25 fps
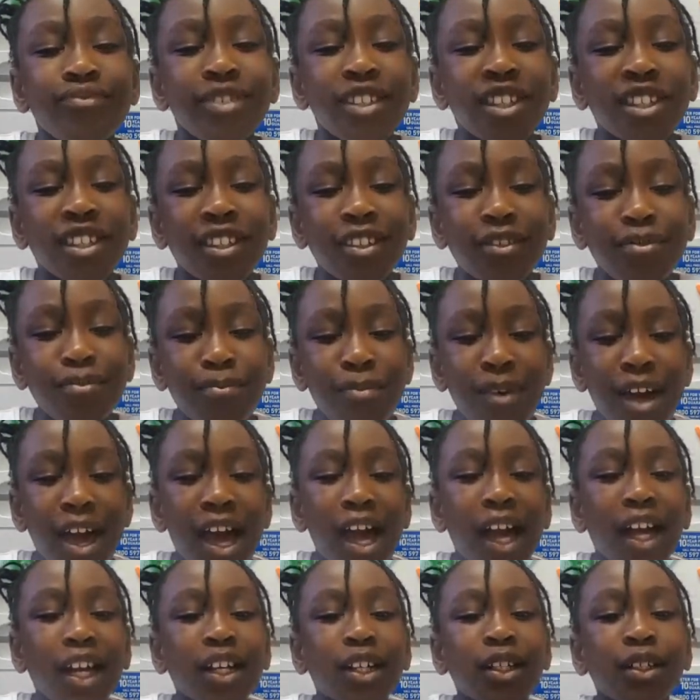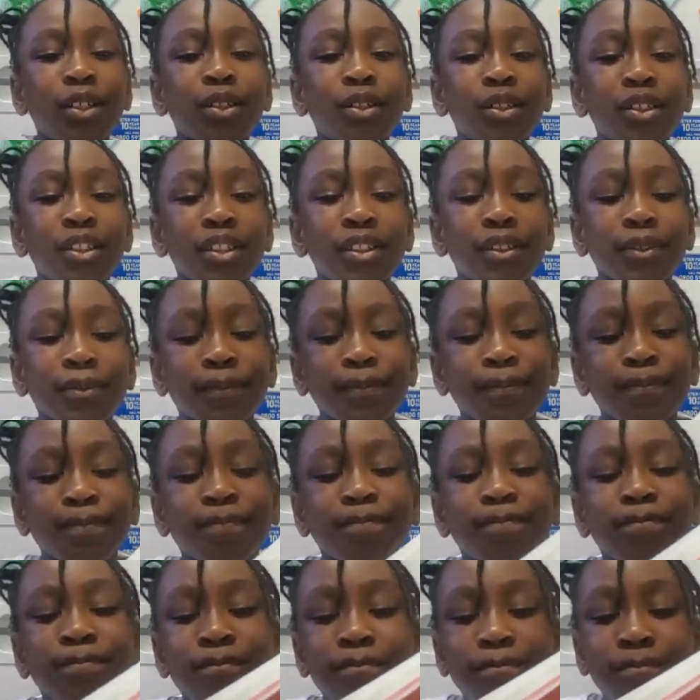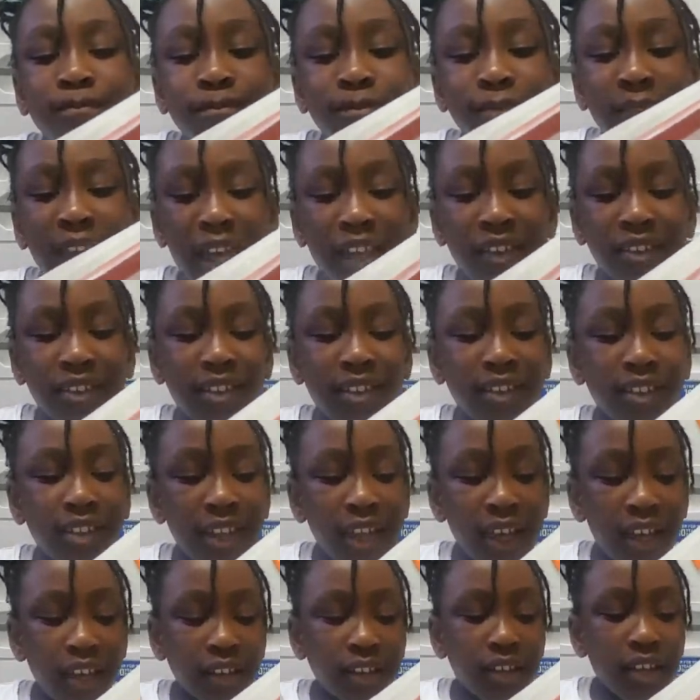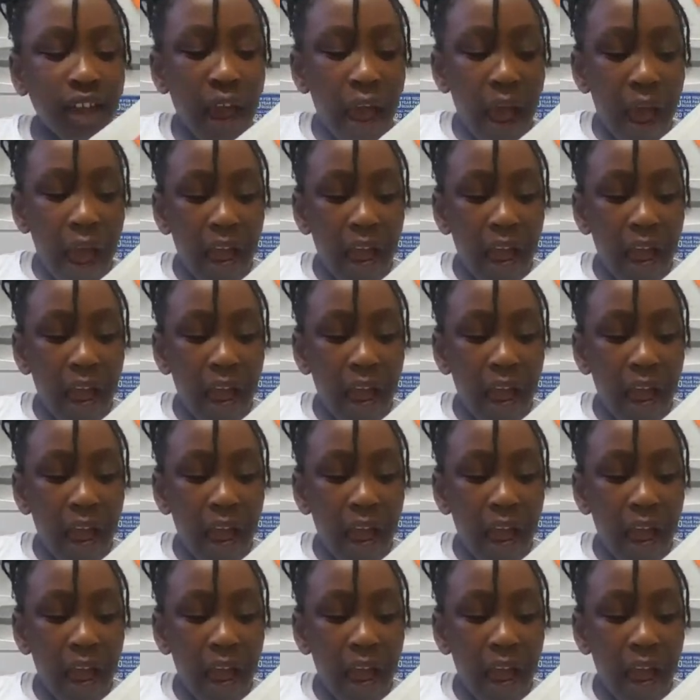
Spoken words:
smiled, and said,